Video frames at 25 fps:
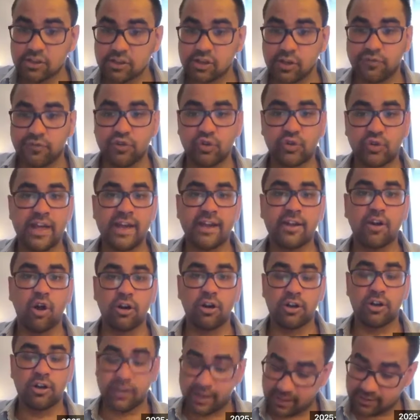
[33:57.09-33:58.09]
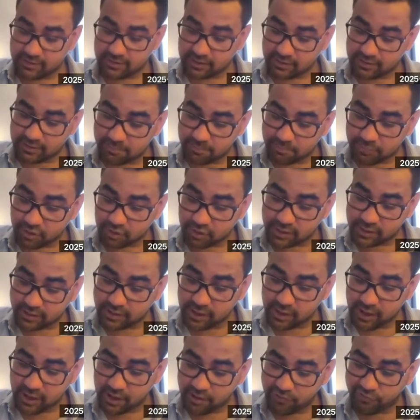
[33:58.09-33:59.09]
So if you take all together, then
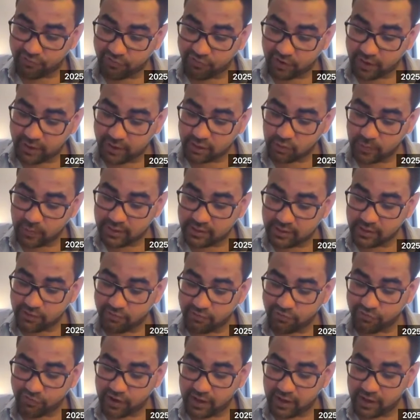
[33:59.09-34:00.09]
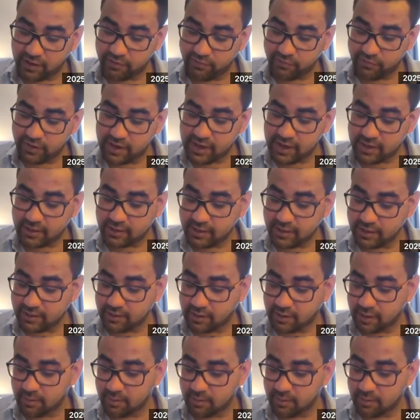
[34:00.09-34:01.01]
projected FY25 net